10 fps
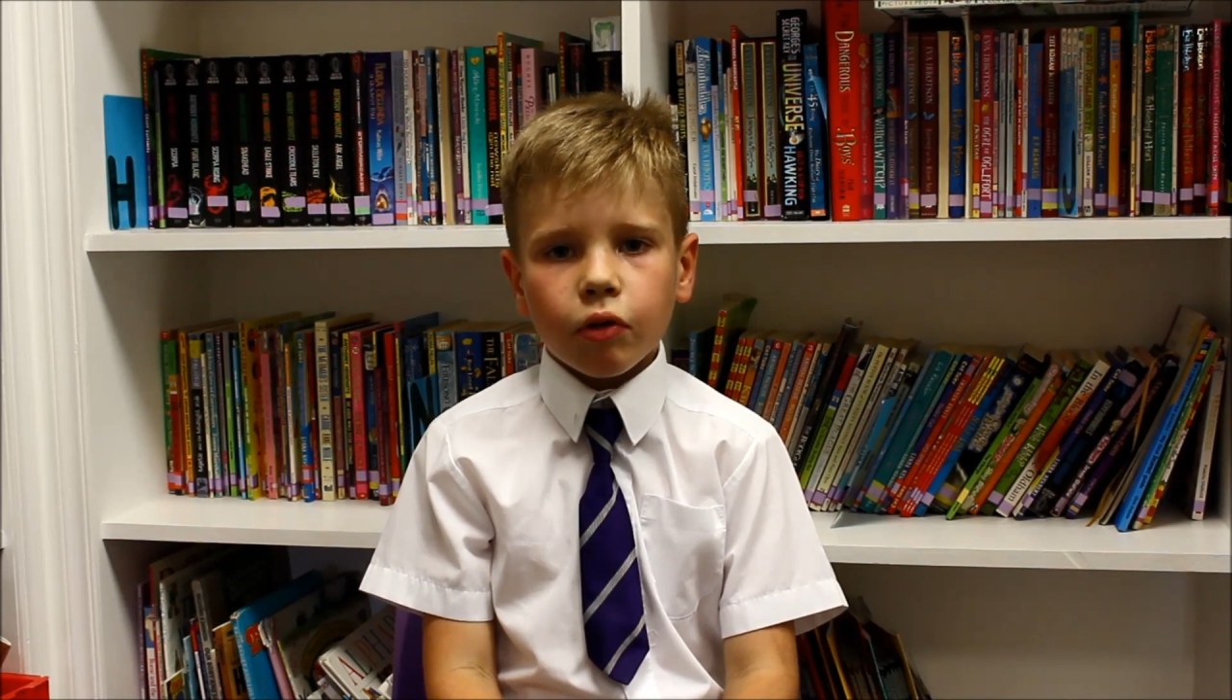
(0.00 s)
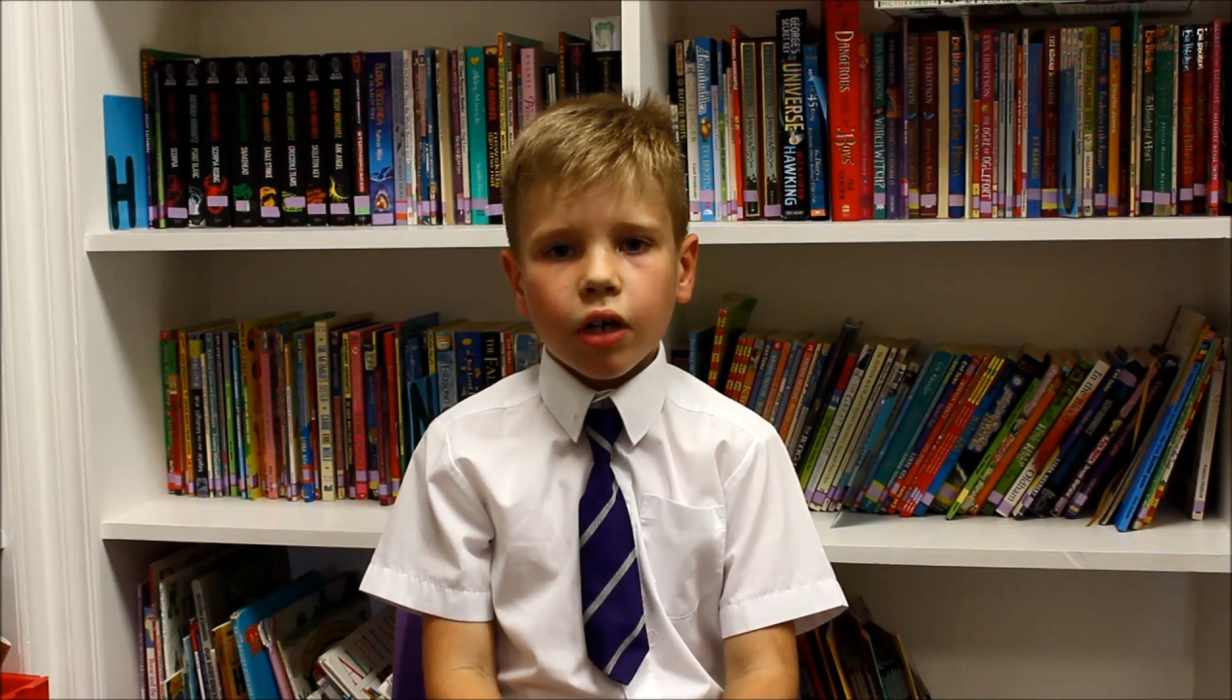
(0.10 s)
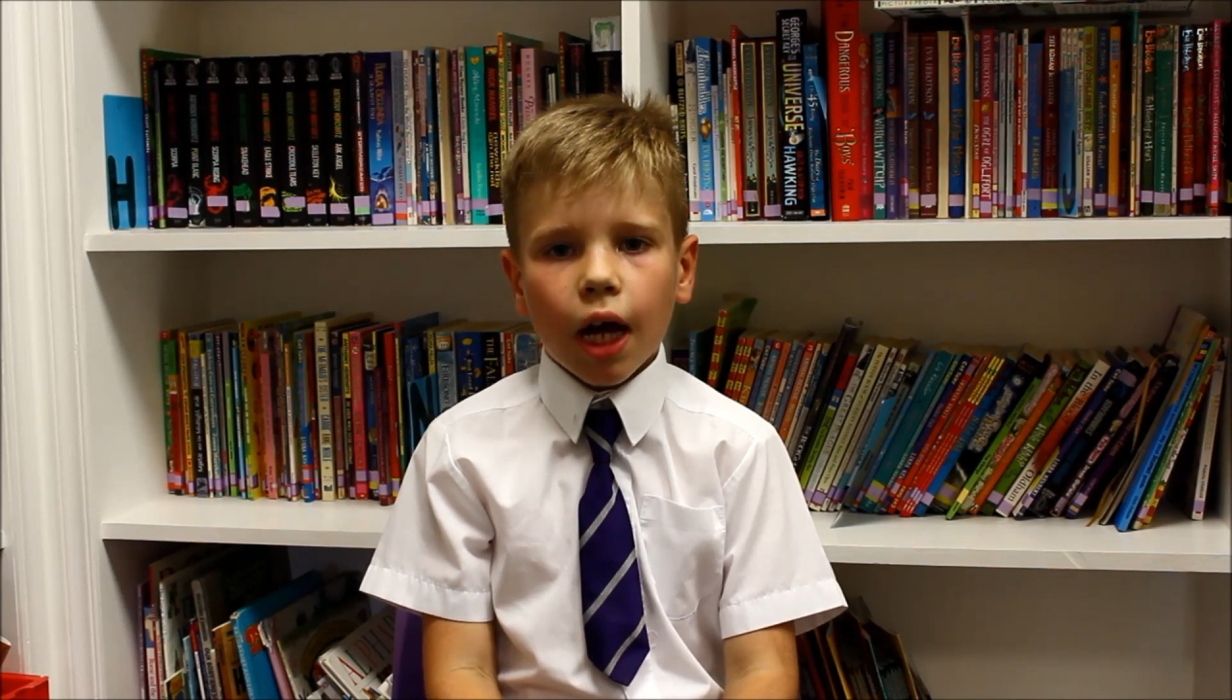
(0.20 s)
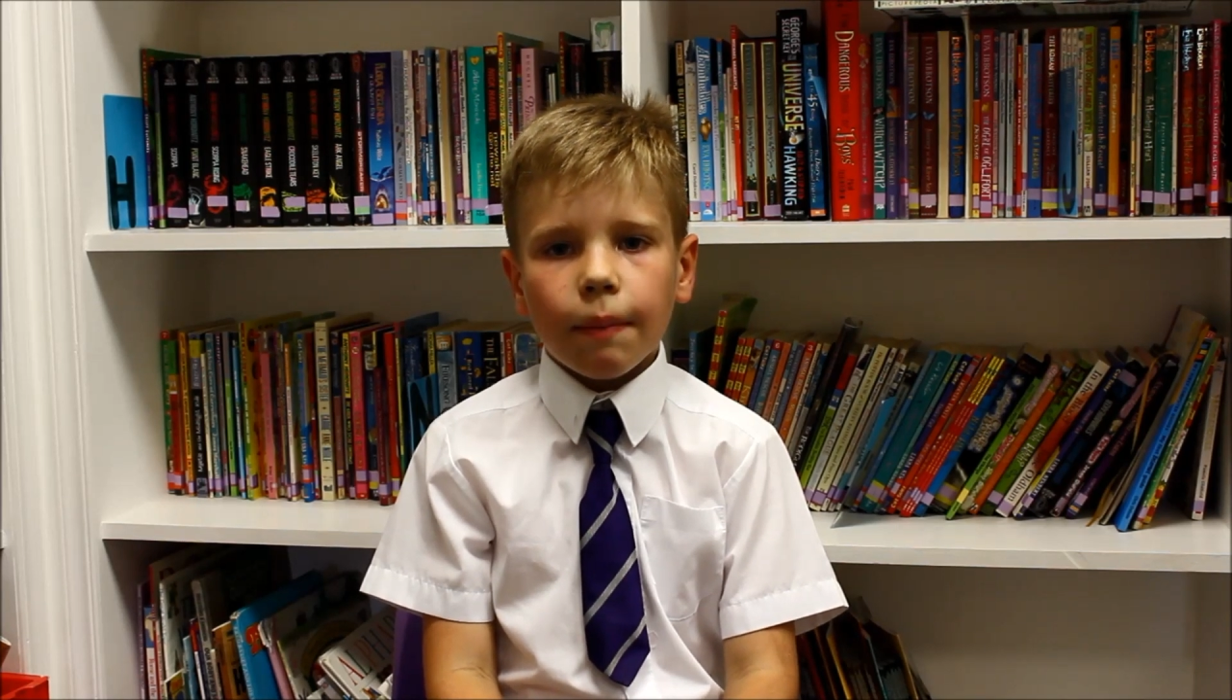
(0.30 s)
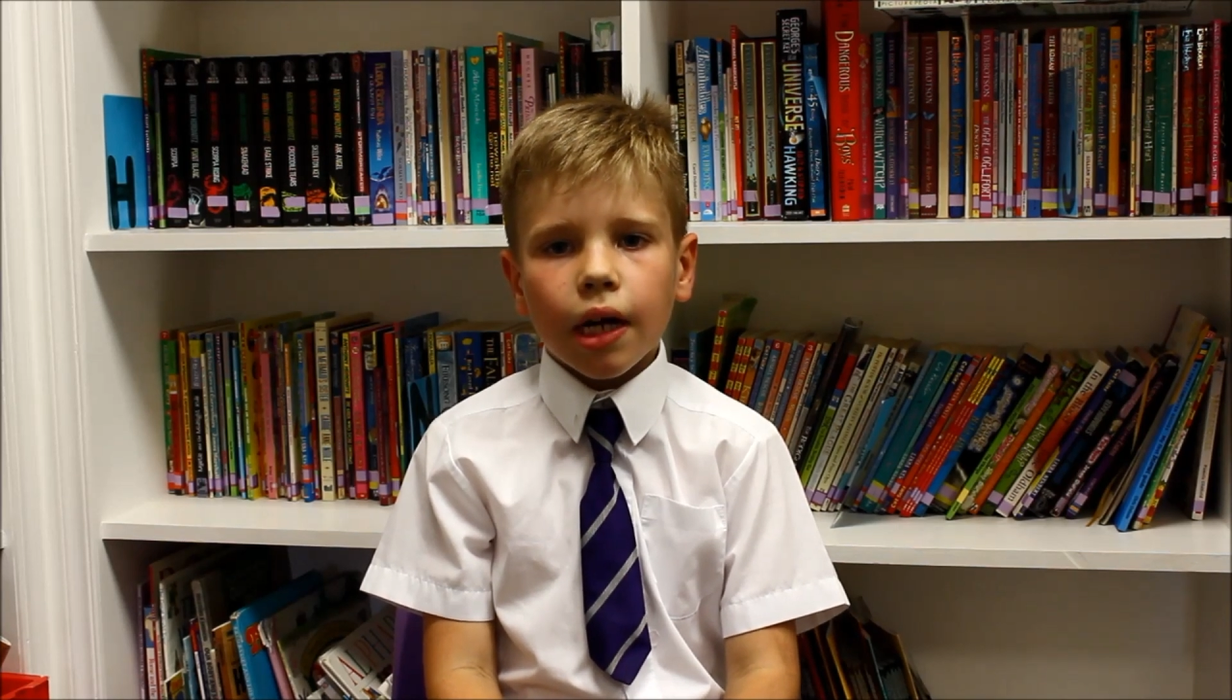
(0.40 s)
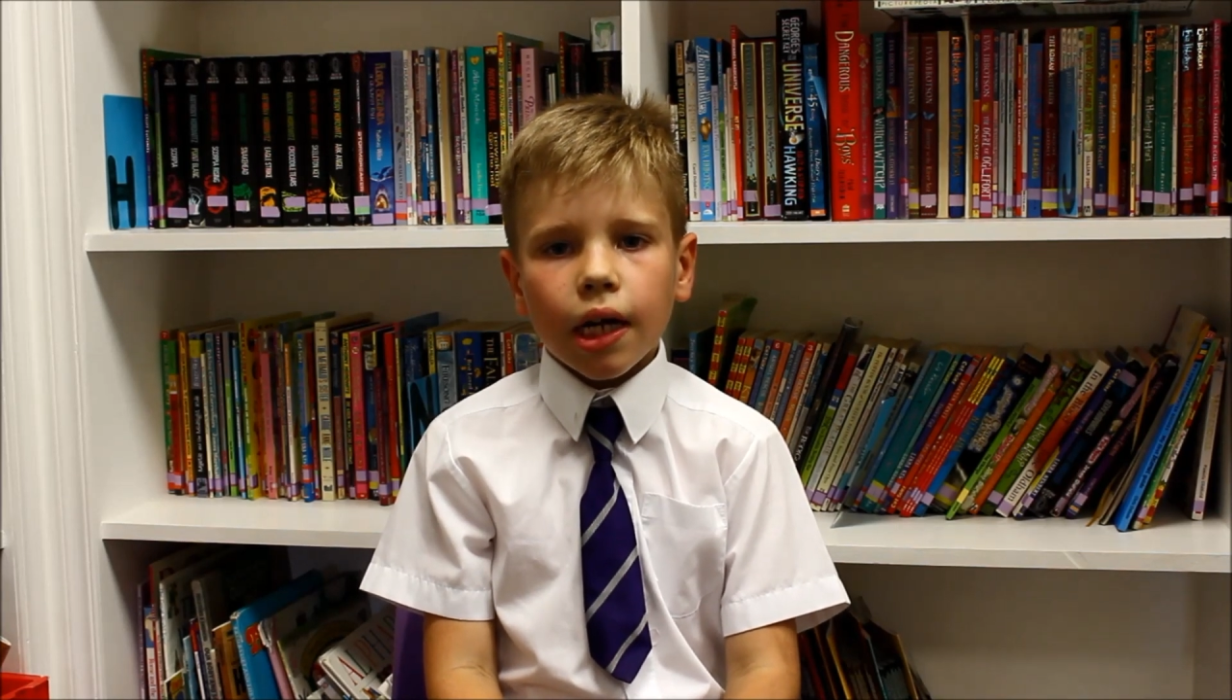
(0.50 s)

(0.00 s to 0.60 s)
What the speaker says: club,